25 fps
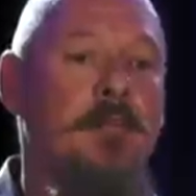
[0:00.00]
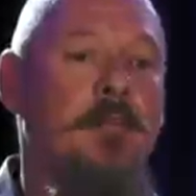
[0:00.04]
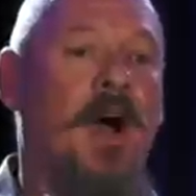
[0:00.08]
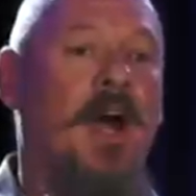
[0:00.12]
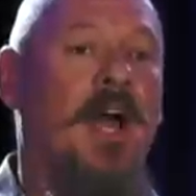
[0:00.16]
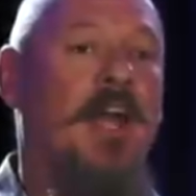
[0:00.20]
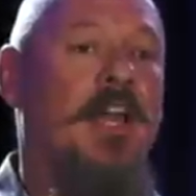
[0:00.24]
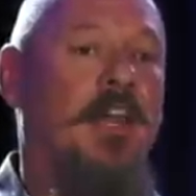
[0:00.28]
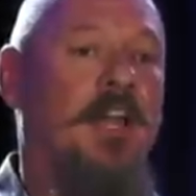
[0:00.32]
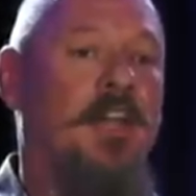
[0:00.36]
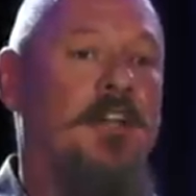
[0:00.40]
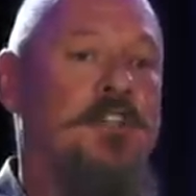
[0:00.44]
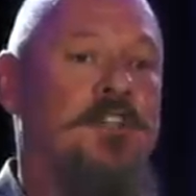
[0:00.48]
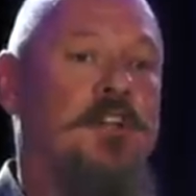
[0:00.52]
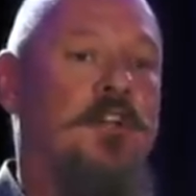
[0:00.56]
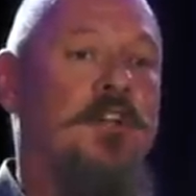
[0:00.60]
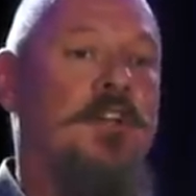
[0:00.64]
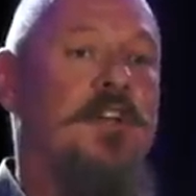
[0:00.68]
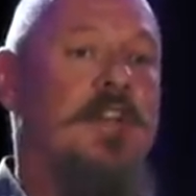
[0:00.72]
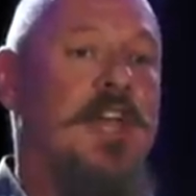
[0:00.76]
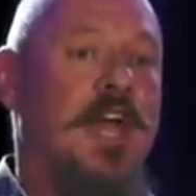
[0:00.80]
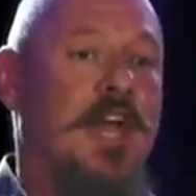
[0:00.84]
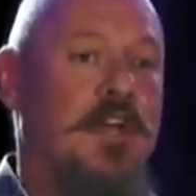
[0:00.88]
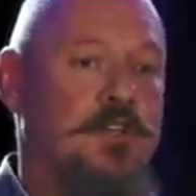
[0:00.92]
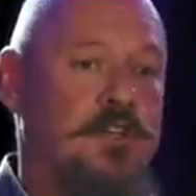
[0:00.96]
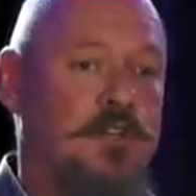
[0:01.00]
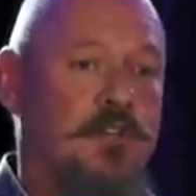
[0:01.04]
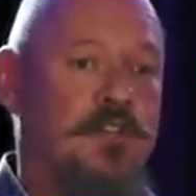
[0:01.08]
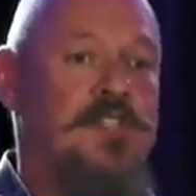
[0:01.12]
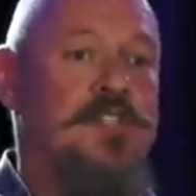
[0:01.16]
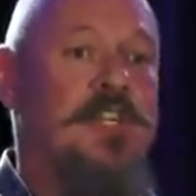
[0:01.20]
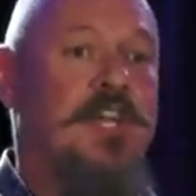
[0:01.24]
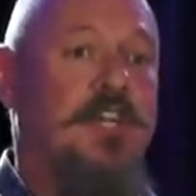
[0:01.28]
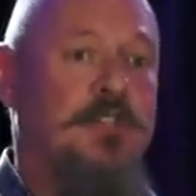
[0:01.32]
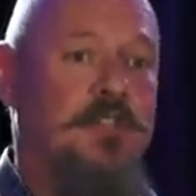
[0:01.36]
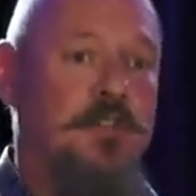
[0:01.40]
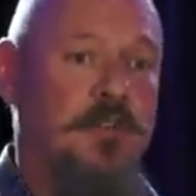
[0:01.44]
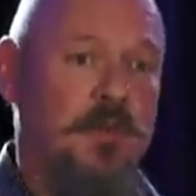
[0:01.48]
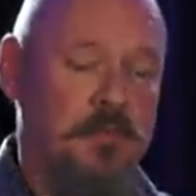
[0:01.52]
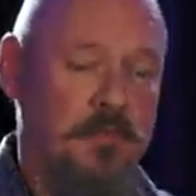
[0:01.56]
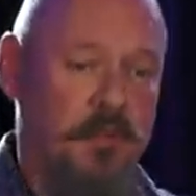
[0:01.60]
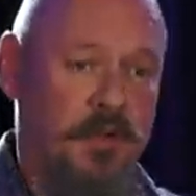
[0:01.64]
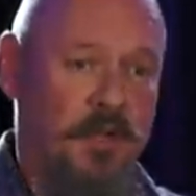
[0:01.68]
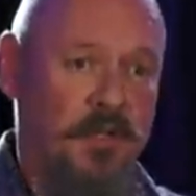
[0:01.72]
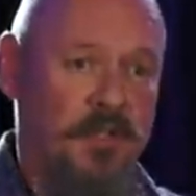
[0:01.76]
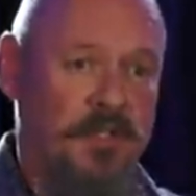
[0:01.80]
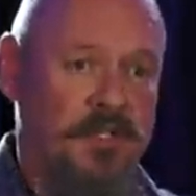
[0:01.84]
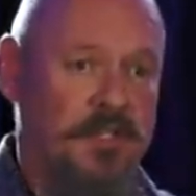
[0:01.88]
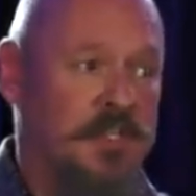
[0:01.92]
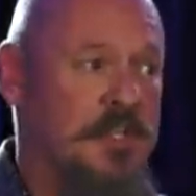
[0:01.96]
biological, natural sexual
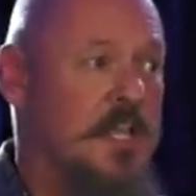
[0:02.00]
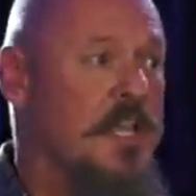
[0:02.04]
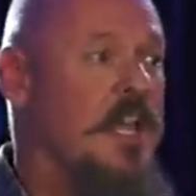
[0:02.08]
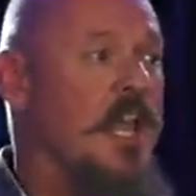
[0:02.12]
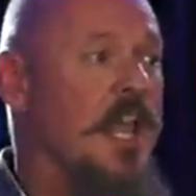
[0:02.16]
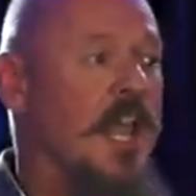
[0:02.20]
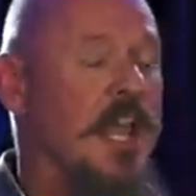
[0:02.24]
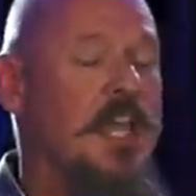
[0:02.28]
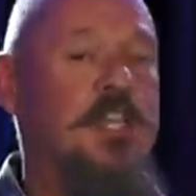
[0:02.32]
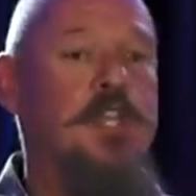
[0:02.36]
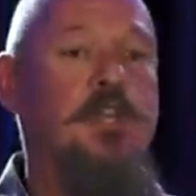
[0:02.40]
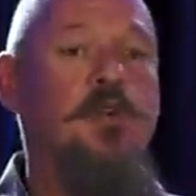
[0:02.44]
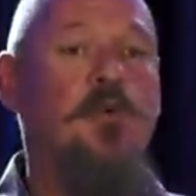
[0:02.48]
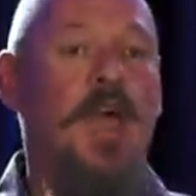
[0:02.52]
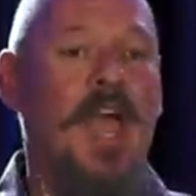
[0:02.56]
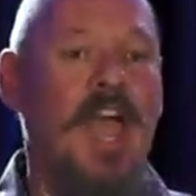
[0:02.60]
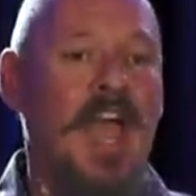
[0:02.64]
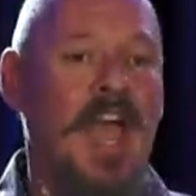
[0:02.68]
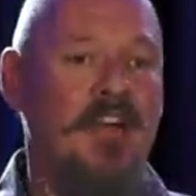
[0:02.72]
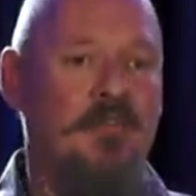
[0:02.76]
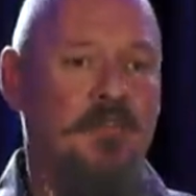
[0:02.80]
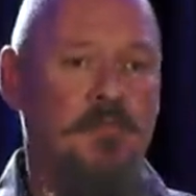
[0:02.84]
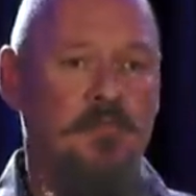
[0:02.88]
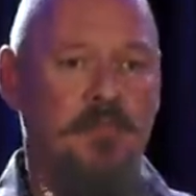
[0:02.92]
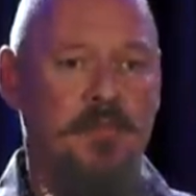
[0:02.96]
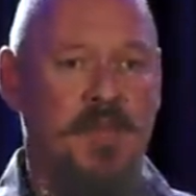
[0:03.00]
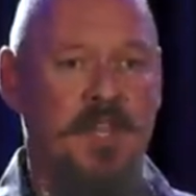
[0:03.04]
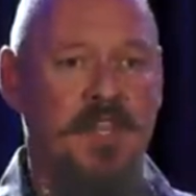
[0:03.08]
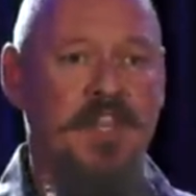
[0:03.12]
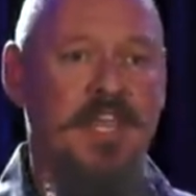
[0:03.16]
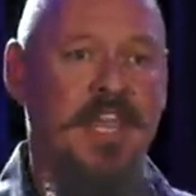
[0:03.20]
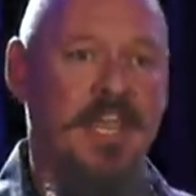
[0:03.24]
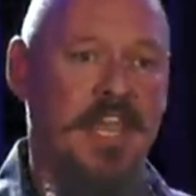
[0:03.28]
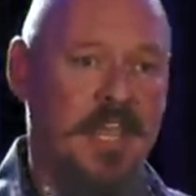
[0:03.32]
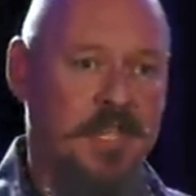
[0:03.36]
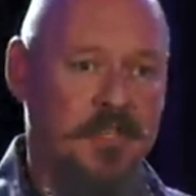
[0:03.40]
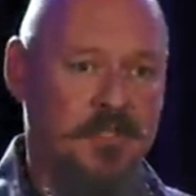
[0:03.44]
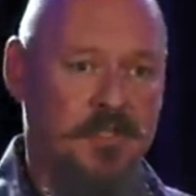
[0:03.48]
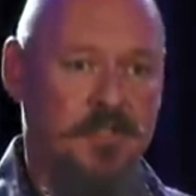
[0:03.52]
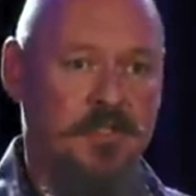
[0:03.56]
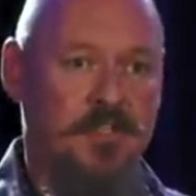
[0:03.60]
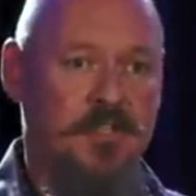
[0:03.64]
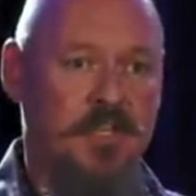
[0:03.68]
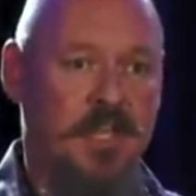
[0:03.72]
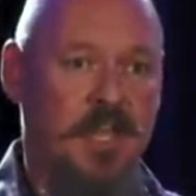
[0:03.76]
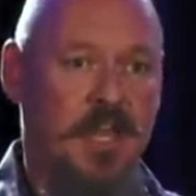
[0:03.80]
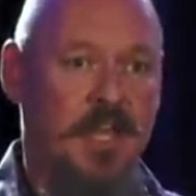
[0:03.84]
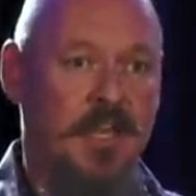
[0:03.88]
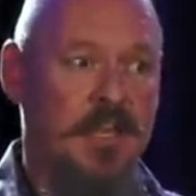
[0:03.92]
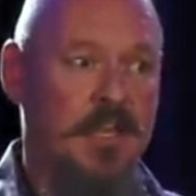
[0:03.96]
impulses, and you haven't been the answer to
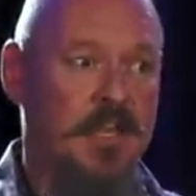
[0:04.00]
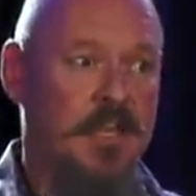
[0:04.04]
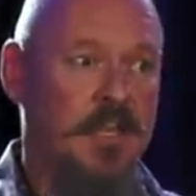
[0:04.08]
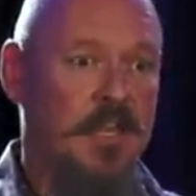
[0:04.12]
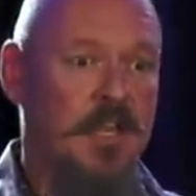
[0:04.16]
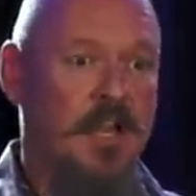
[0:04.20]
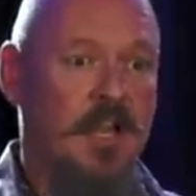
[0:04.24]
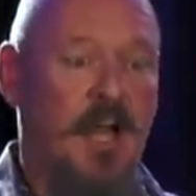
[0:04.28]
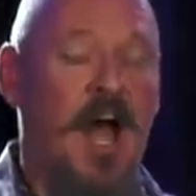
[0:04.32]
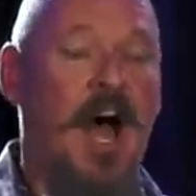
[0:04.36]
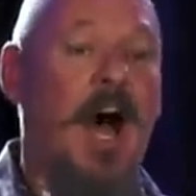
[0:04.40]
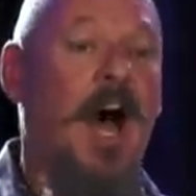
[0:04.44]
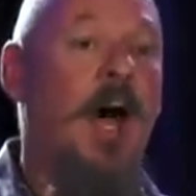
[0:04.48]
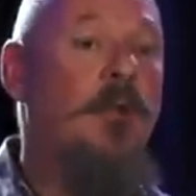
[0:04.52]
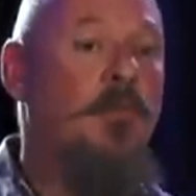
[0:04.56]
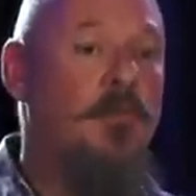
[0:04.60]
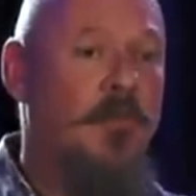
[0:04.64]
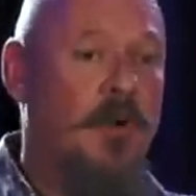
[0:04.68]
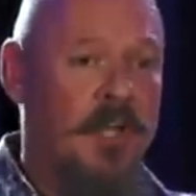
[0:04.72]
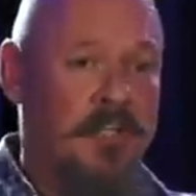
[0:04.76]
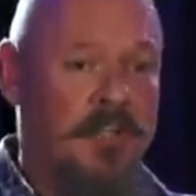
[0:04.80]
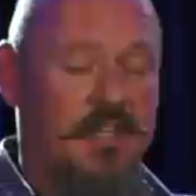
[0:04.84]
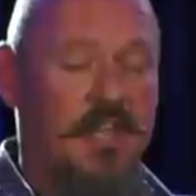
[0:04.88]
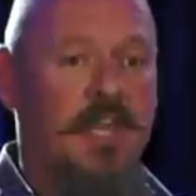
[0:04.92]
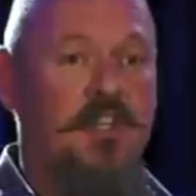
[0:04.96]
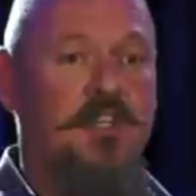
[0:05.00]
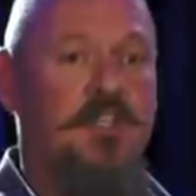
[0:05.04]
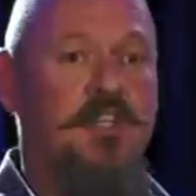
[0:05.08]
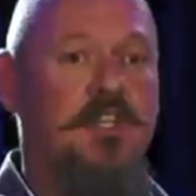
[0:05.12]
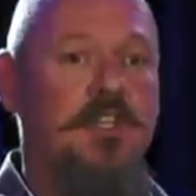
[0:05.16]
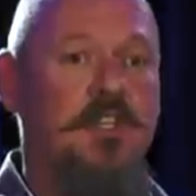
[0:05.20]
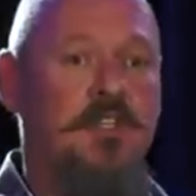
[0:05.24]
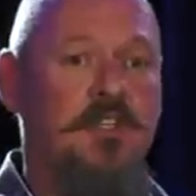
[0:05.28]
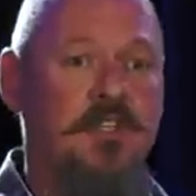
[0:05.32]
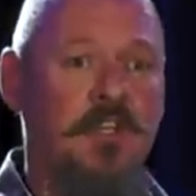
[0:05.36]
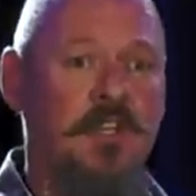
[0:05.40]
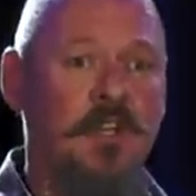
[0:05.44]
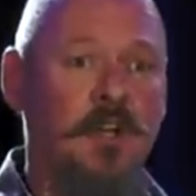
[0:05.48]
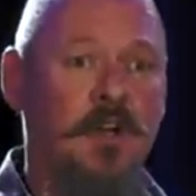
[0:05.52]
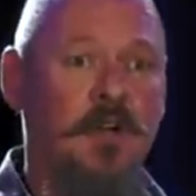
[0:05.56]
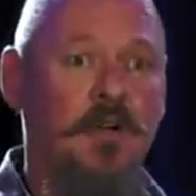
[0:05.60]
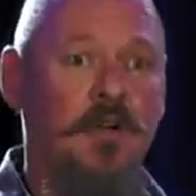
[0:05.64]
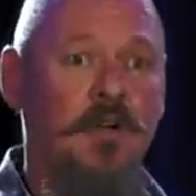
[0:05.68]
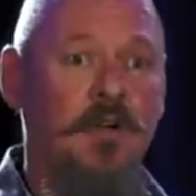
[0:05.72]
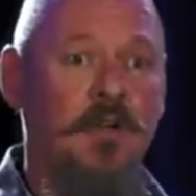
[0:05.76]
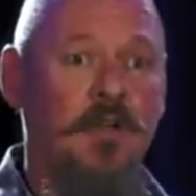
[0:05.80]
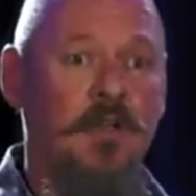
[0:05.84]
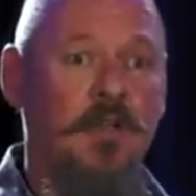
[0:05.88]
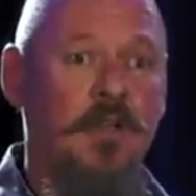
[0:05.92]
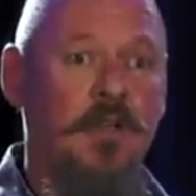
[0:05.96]
that, I'll wreck that shit too
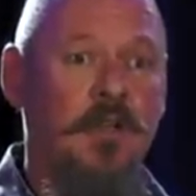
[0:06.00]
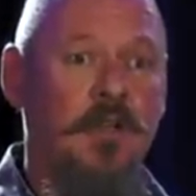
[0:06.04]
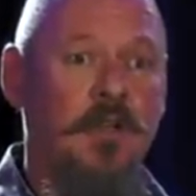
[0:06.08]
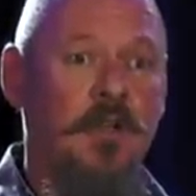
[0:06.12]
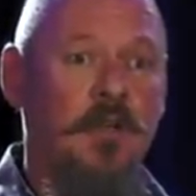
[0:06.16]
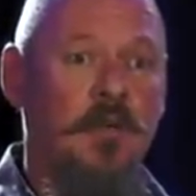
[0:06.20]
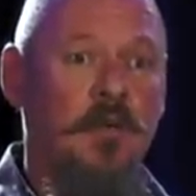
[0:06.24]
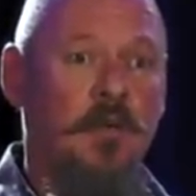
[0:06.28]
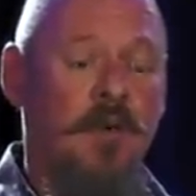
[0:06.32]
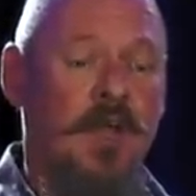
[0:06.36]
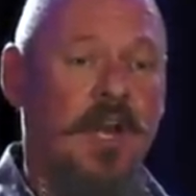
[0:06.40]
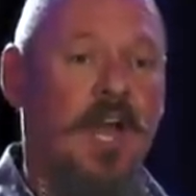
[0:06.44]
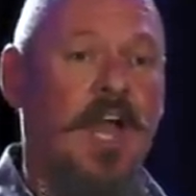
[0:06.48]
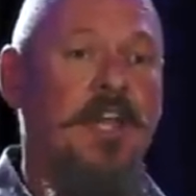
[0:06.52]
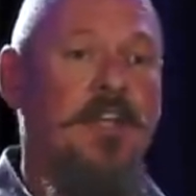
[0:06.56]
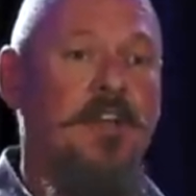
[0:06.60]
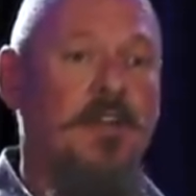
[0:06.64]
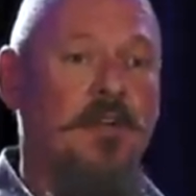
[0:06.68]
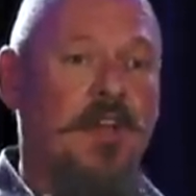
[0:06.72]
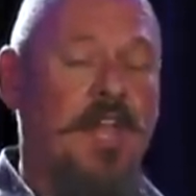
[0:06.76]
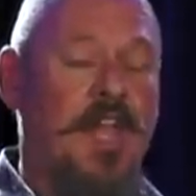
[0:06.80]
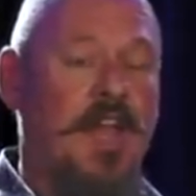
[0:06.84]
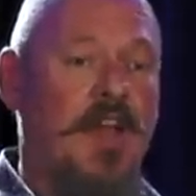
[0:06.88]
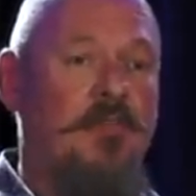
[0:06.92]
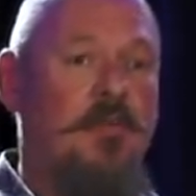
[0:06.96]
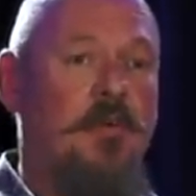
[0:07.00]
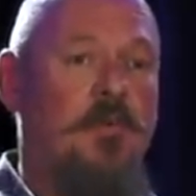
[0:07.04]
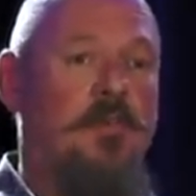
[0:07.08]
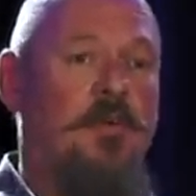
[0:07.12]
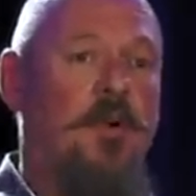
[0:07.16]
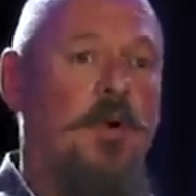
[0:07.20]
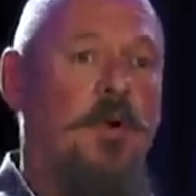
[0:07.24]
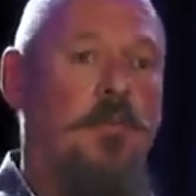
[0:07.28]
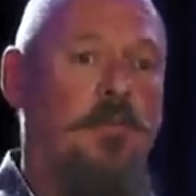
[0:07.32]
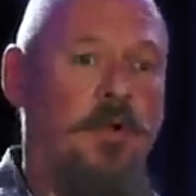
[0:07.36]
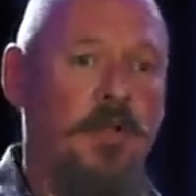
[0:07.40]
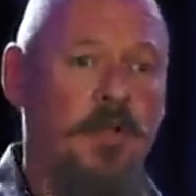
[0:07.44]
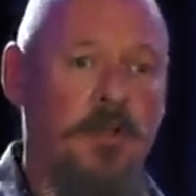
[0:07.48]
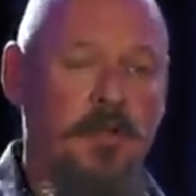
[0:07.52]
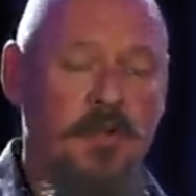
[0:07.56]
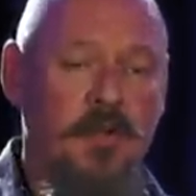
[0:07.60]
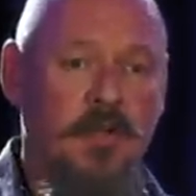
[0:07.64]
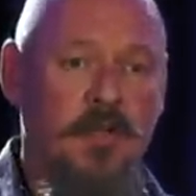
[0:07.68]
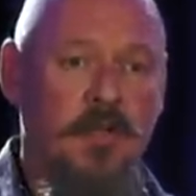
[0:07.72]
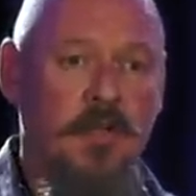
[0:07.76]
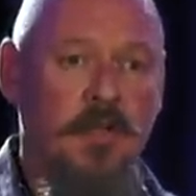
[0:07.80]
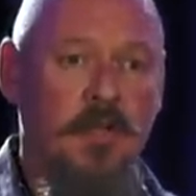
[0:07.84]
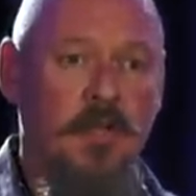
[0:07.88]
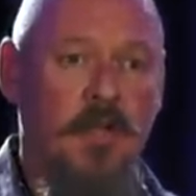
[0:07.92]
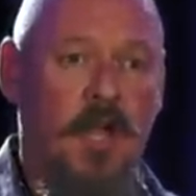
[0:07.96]
when I don't have appropriate
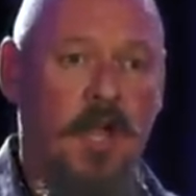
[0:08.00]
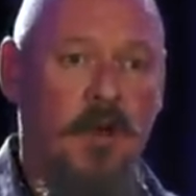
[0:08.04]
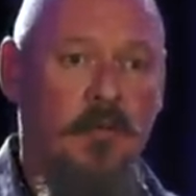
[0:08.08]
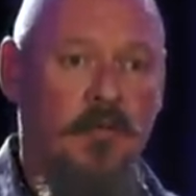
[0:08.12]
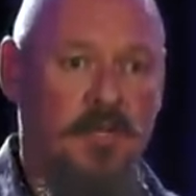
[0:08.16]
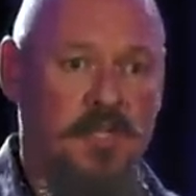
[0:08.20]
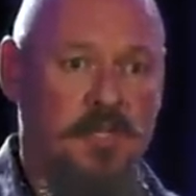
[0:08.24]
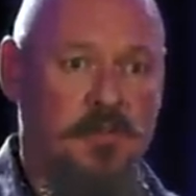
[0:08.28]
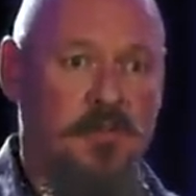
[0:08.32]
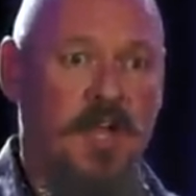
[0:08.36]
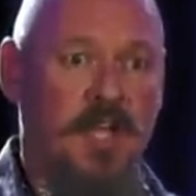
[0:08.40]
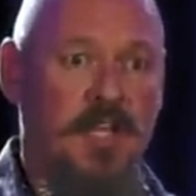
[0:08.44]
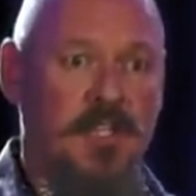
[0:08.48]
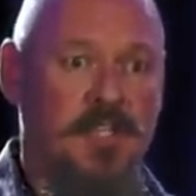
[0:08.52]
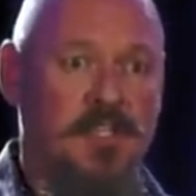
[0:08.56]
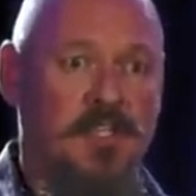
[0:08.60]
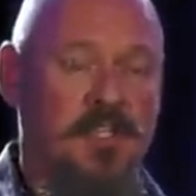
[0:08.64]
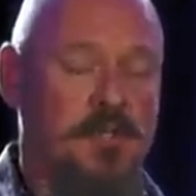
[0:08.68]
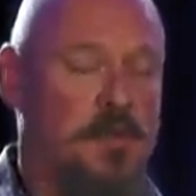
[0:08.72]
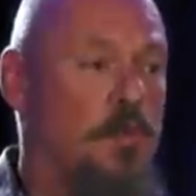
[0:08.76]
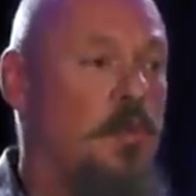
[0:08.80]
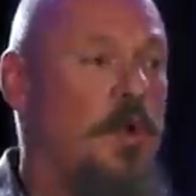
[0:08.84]
uh, response skills.